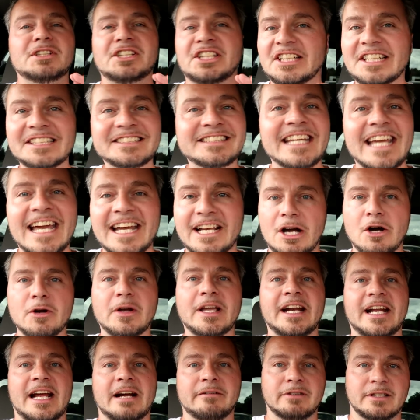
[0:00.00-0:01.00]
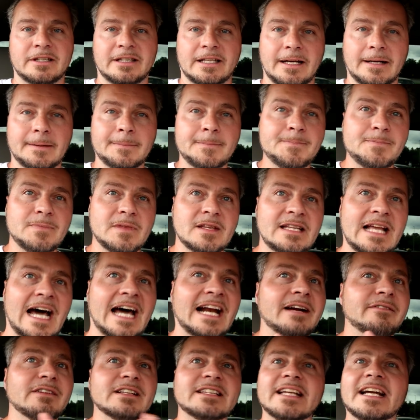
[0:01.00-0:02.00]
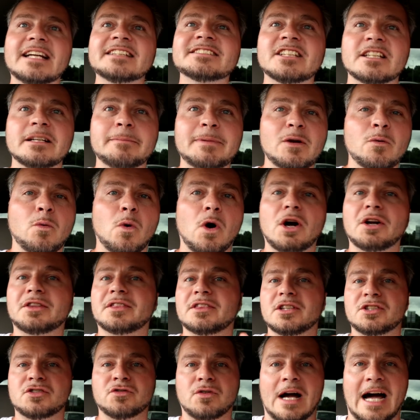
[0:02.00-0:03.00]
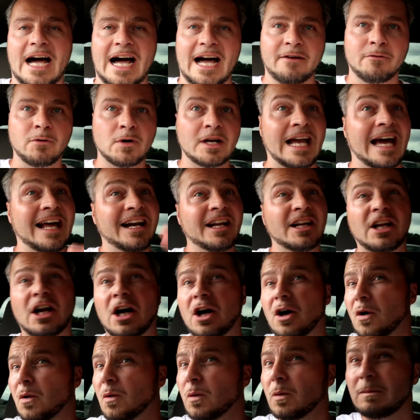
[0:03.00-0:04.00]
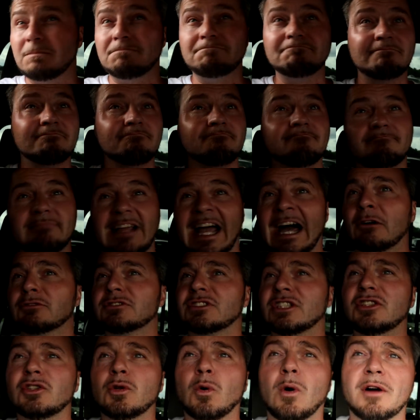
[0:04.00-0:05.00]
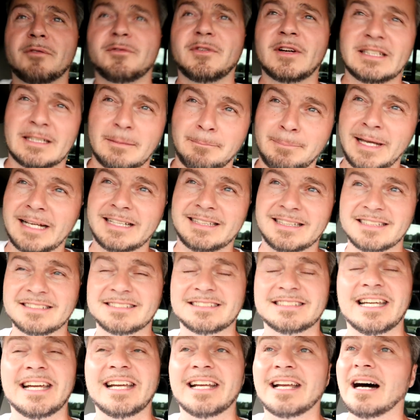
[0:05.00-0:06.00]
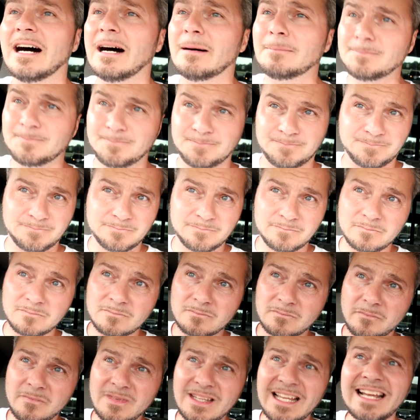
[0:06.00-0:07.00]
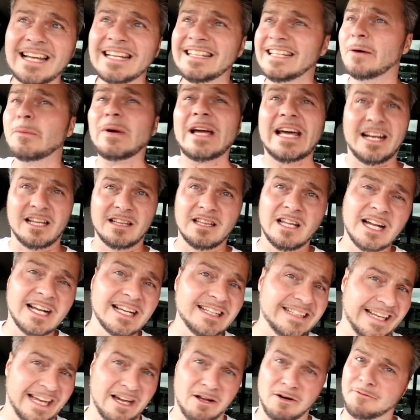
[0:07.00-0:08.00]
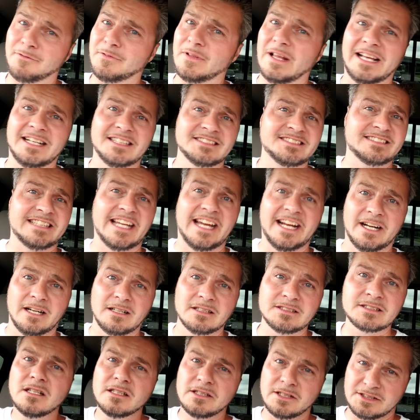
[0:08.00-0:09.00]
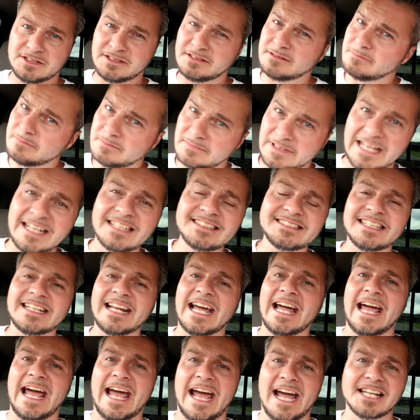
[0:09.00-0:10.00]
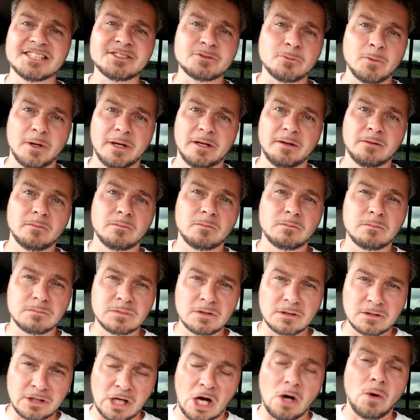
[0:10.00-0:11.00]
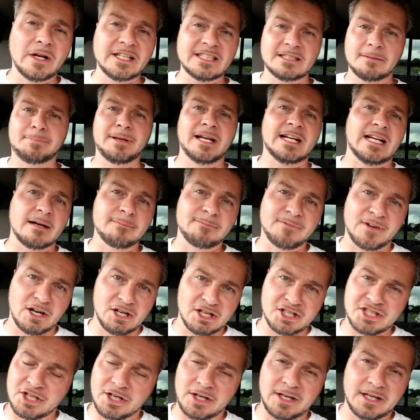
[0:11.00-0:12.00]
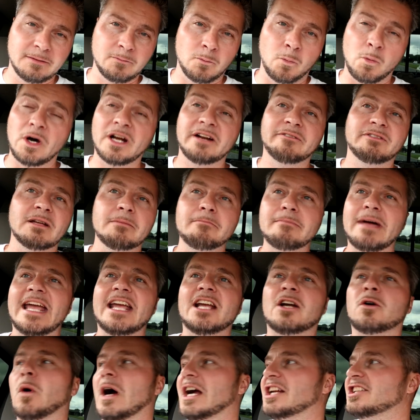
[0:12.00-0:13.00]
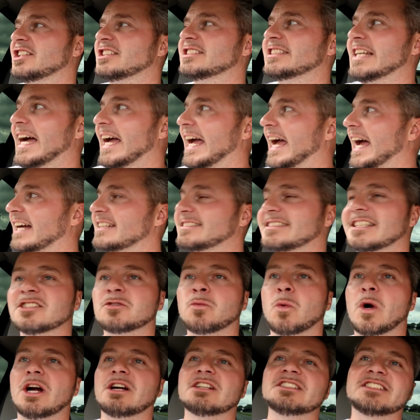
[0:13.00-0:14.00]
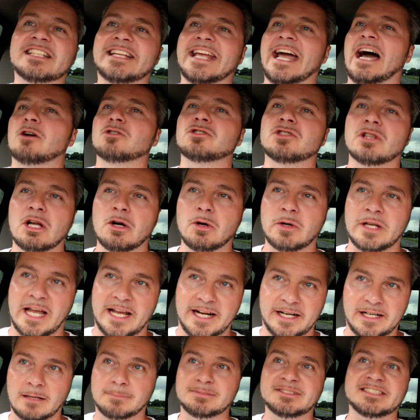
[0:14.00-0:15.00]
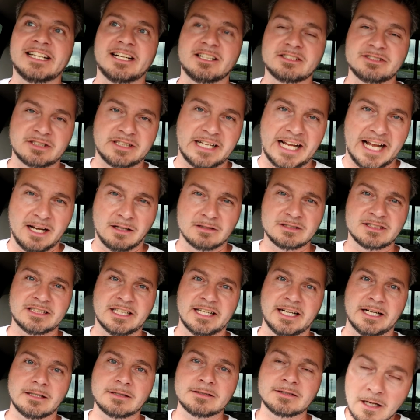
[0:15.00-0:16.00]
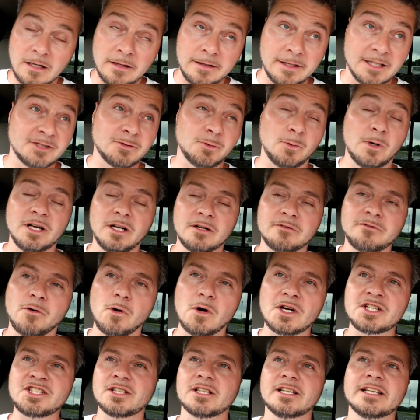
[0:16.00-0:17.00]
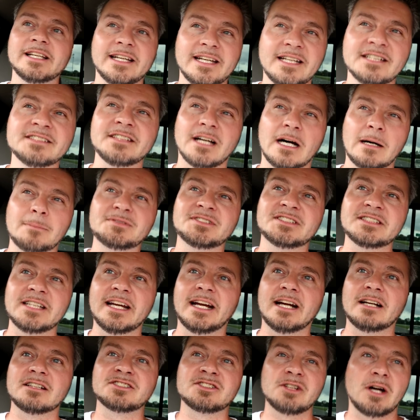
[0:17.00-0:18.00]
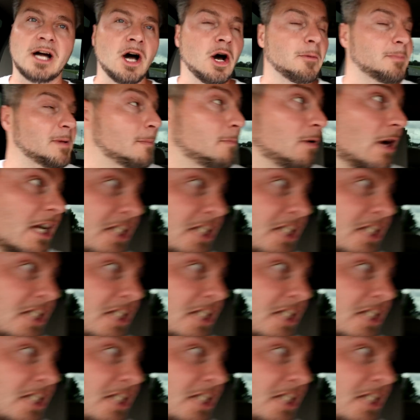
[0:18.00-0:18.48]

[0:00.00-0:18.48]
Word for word: But you just can't go get everything. Not everything's gonna be worth the drive. We gotta go out to Norfolk to pick this thing up, and then we gotta lug it down a flight of stairs. There's things that I ask when going to pick up furniture, and one of the main questions I ask is, where is the couch located, upstairs or downstairs? This one, unfortunately, is upstairs. So I hope you